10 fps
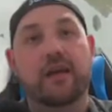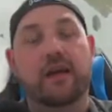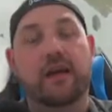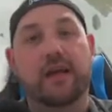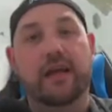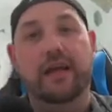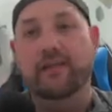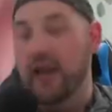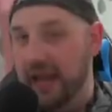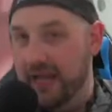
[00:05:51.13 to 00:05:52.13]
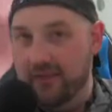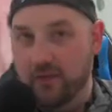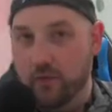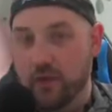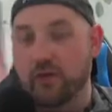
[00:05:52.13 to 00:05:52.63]
Uh, it's haste
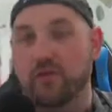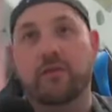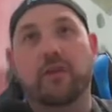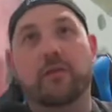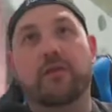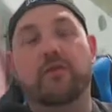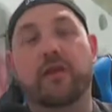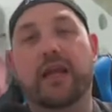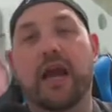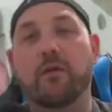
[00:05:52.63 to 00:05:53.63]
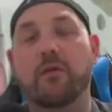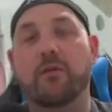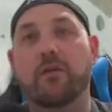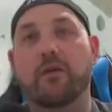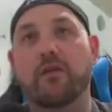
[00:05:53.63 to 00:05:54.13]
as well, so it's going to be swinging out with
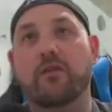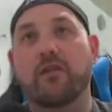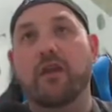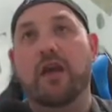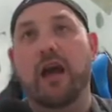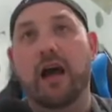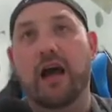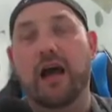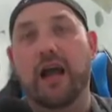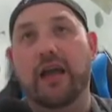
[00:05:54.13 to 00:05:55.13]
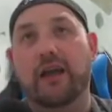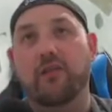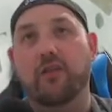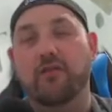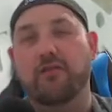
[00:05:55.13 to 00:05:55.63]
Burakos uh, and,
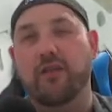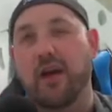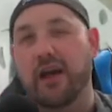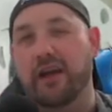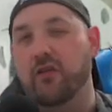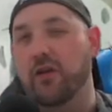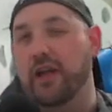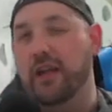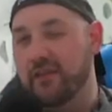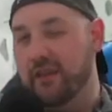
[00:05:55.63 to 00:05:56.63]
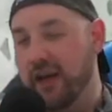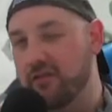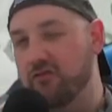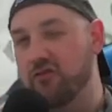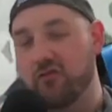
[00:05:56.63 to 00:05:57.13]
you know, flying. So it
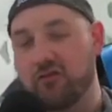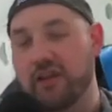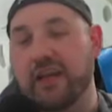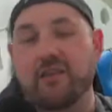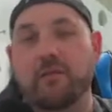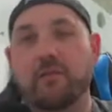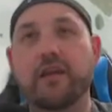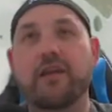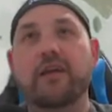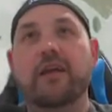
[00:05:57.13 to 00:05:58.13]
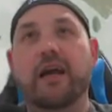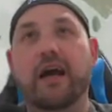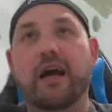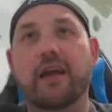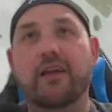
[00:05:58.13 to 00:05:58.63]
does usually hit somebody,
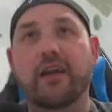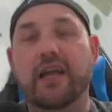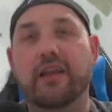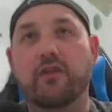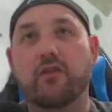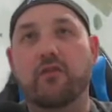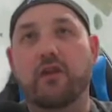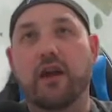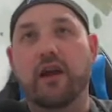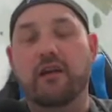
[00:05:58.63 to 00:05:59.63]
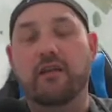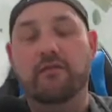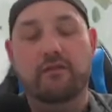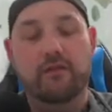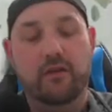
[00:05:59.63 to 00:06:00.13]
uh, and you're going to get those uh,
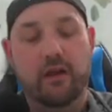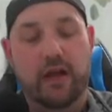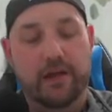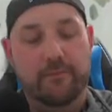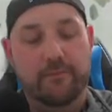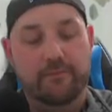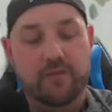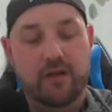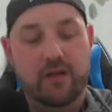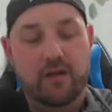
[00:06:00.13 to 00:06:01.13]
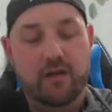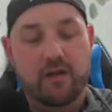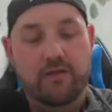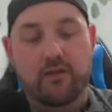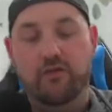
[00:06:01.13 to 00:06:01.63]
um,
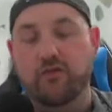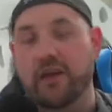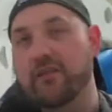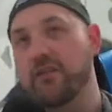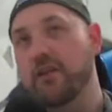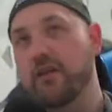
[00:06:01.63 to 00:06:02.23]
those triggers.